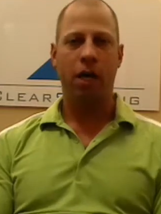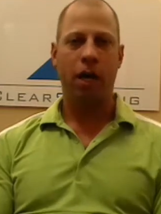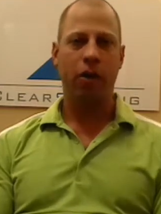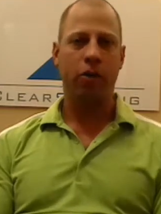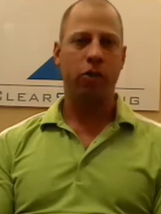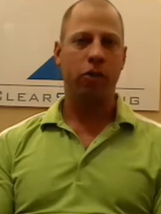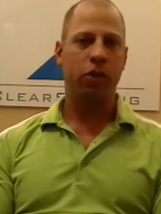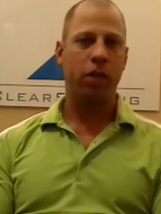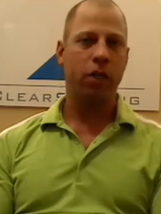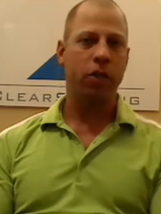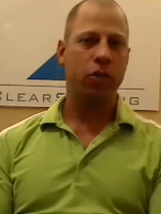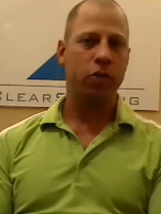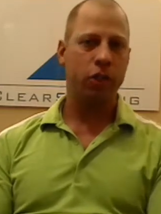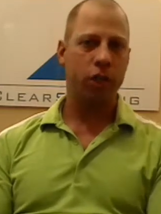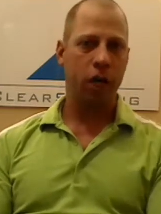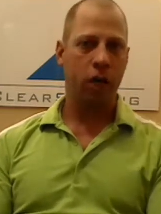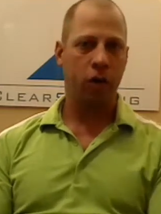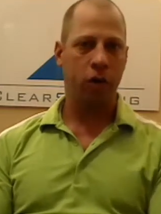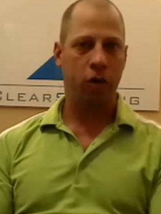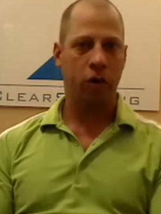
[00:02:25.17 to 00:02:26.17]
not just that a
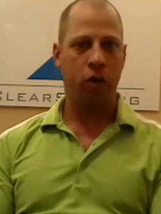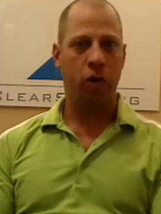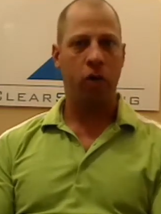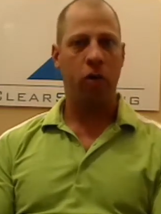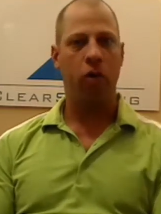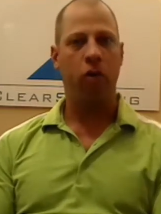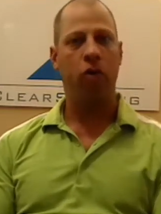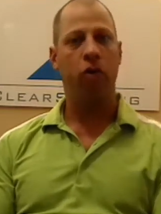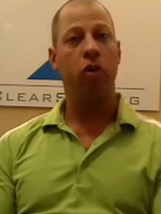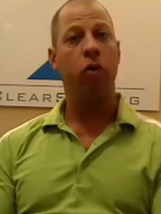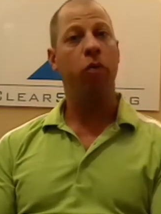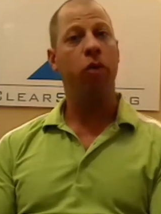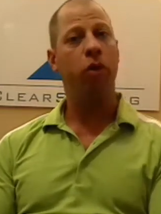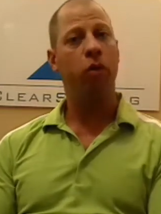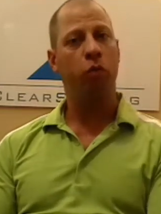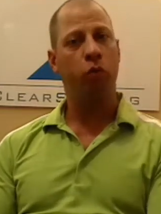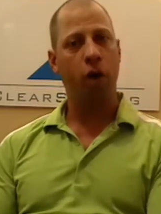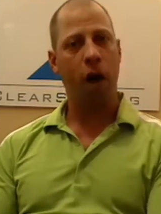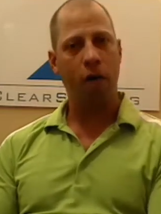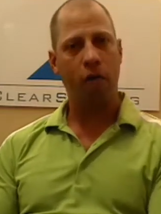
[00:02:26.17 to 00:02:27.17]
sale occurred or knowing the
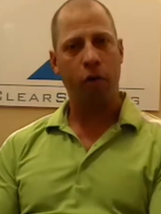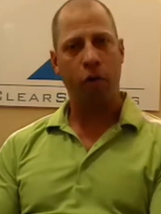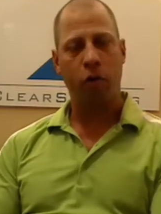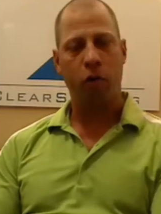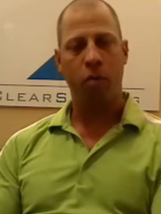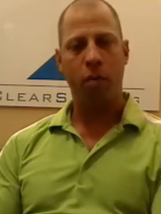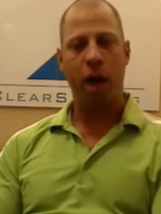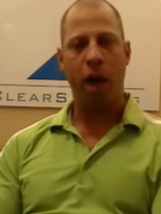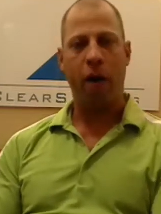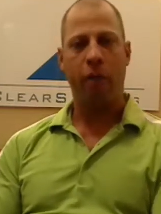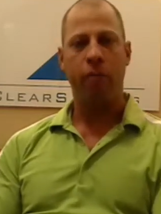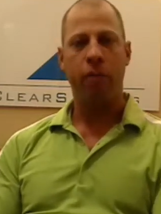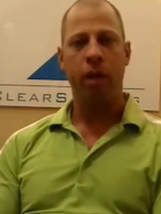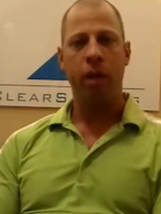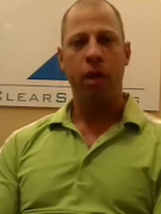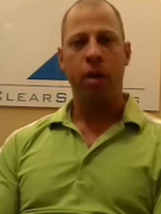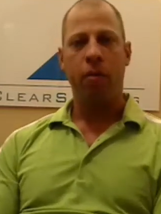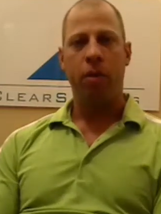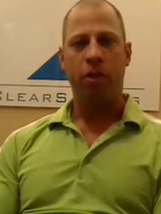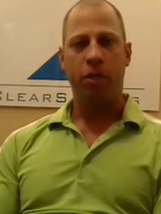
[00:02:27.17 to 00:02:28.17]
revenue amount,
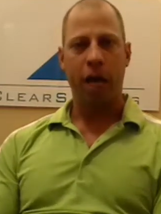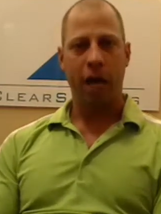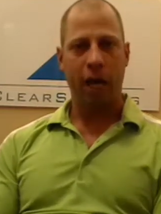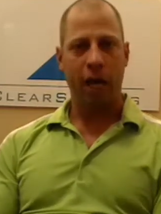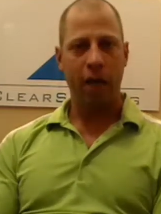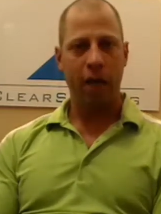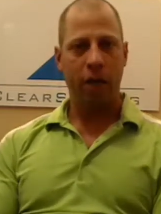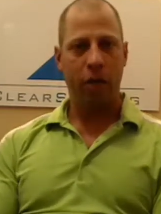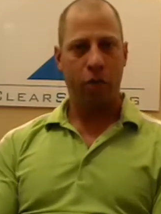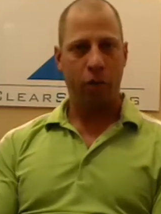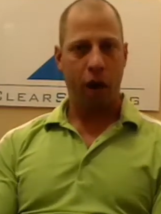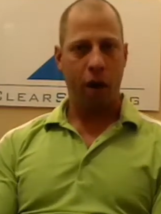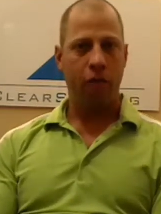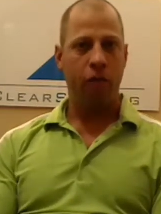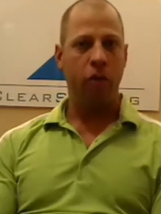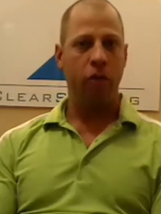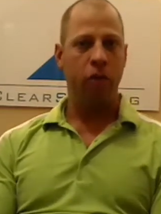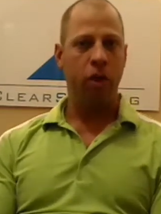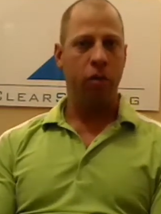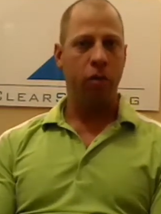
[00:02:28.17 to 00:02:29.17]
but taking the
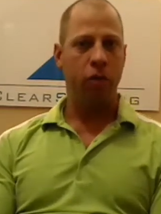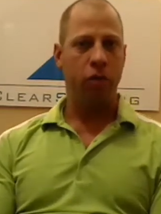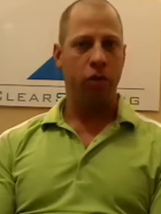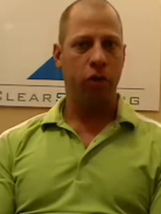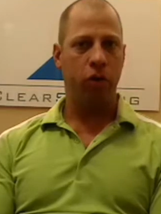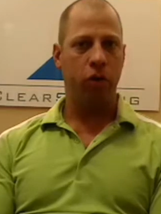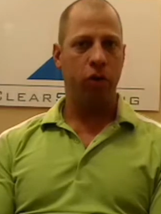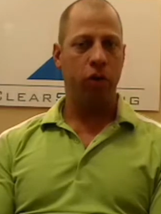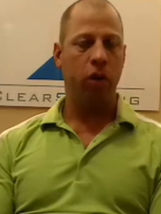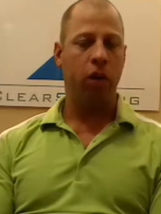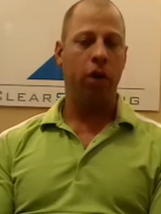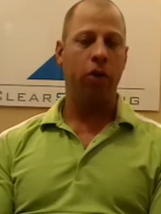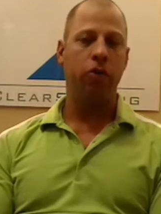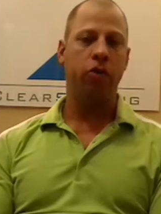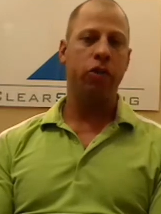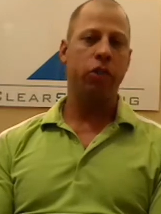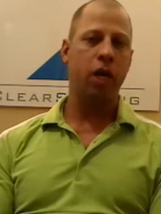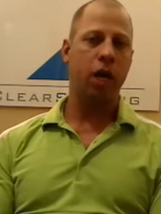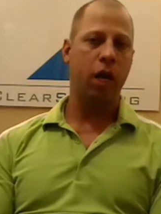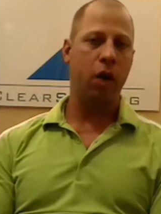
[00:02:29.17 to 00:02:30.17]
revenue that was earned,
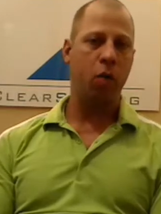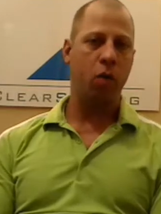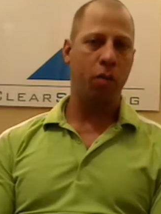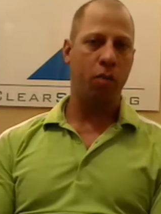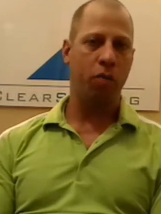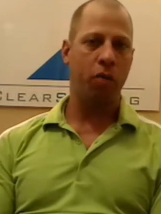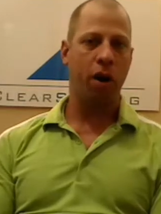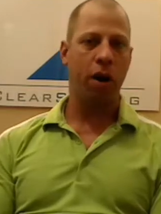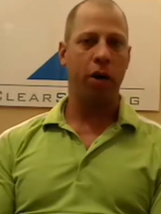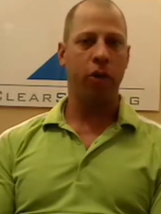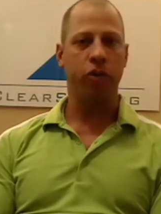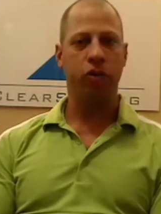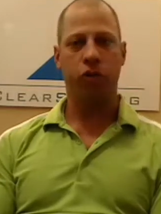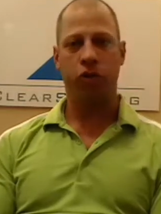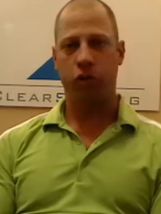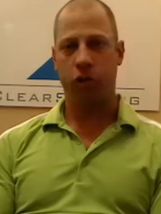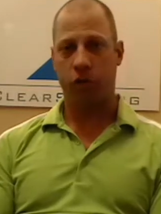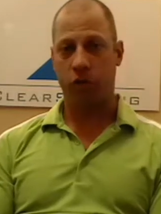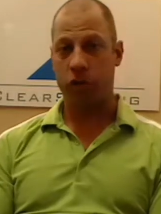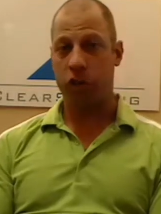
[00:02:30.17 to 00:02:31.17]
understanding what products or
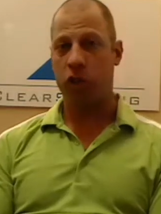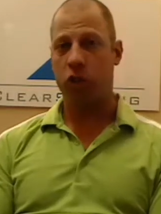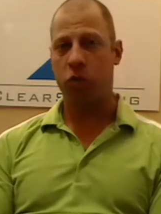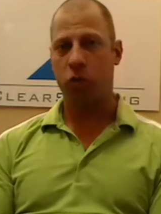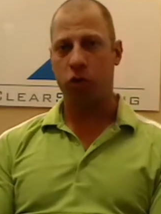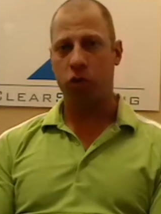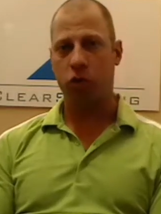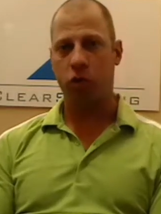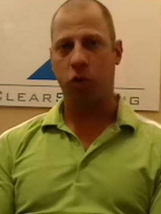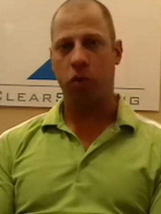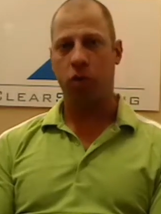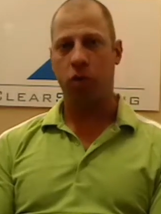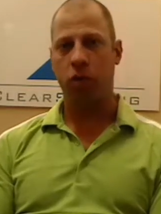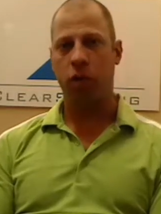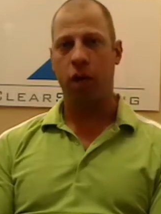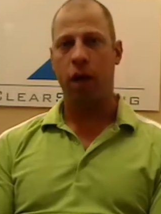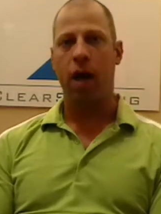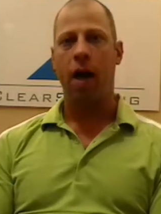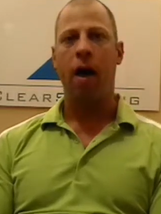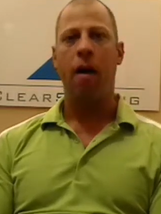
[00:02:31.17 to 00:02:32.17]
services were sold,
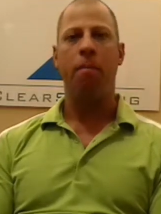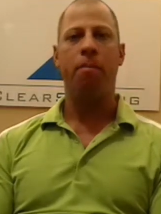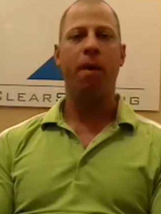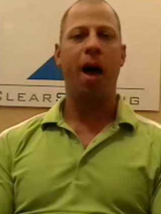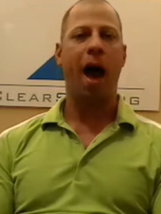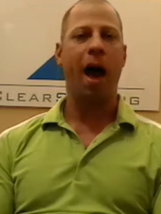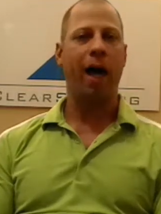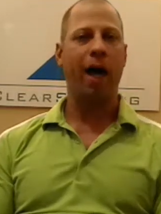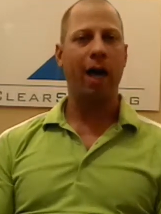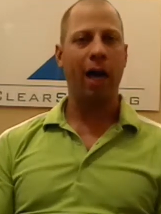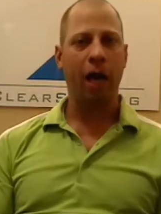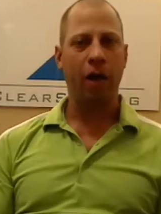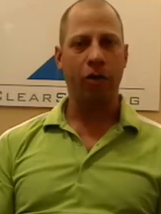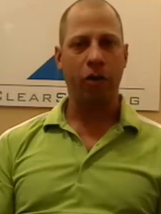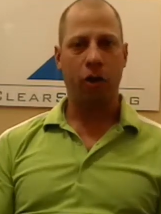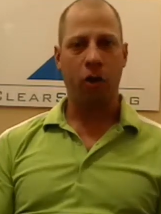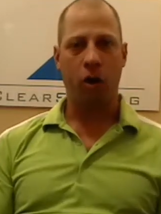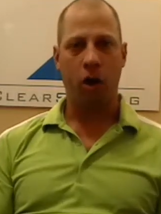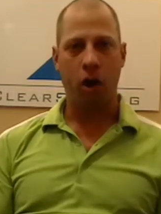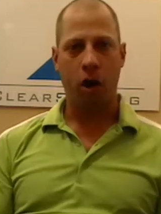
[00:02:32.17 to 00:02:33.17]
backing out
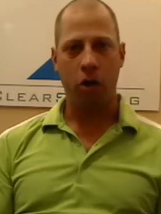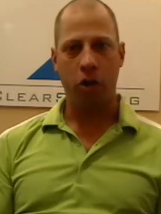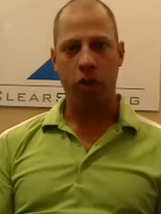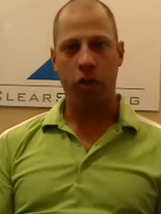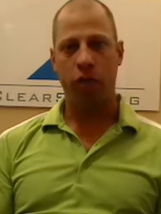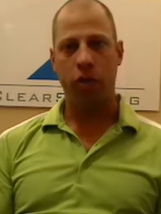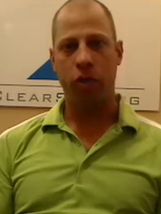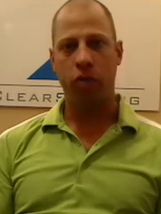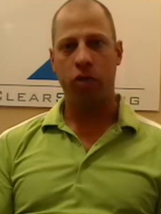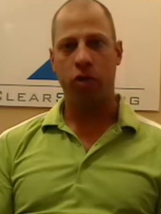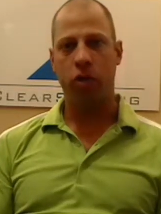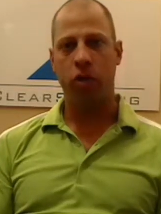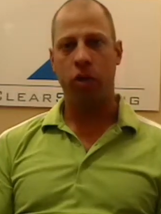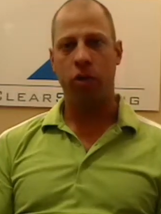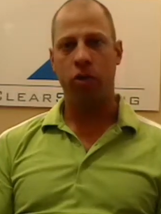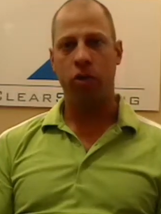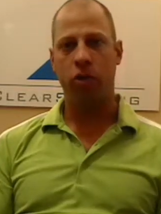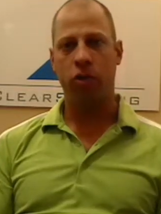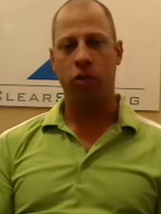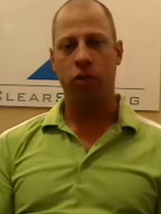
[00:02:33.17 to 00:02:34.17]
the cost of those
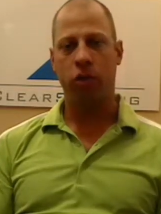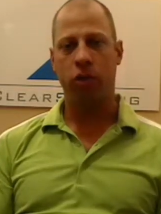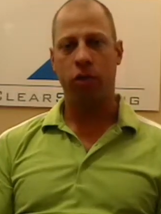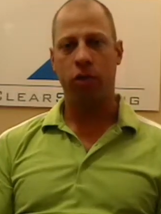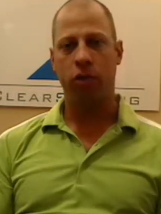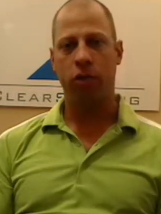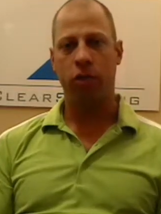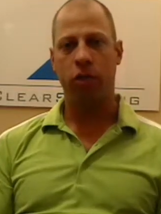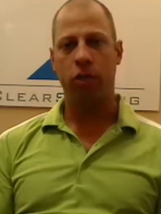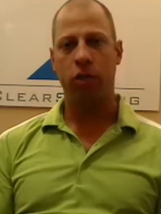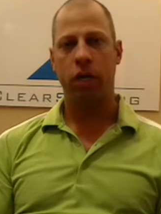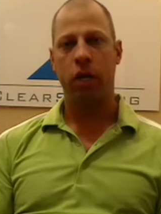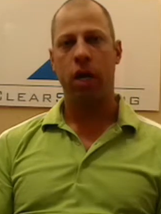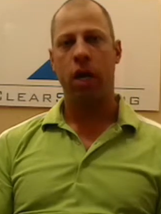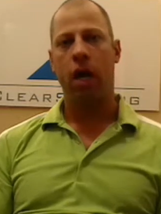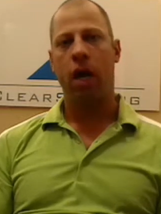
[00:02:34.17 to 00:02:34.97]
goods and services,